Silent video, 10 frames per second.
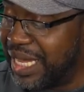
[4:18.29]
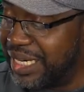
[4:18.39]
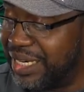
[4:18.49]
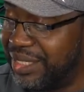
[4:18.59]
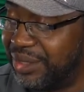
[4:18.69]

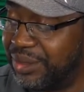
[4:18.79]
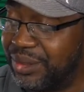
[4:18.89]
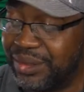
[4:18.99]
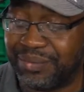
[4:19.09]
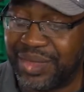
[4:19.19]
and these
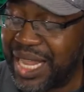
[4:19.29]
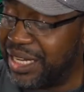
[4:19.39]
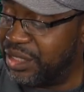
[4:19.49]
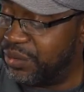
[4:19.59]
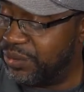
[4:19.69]
are
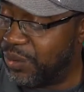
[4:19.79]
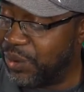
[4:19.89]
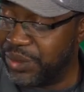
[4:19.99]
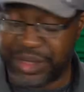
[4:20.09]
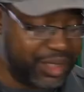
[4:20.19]
nice
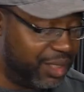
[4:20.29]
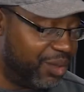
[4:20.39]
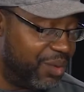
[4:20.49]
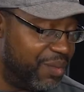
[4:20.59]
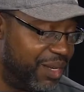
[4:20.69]
forged
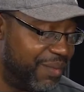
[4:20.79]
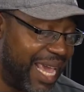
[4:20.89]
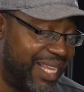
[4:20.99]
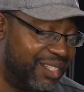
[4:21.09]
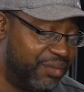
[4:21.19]
aluminum
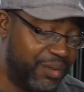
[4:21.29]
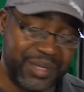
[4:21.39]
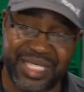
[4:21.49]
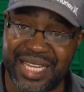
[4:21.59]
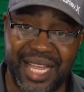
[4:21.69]
ends
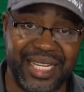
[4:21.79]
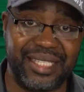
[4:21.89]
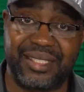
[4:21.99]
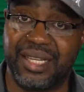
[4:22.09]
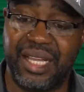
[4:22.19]
from
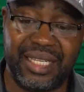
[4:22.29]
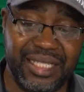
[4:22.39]
Sonics.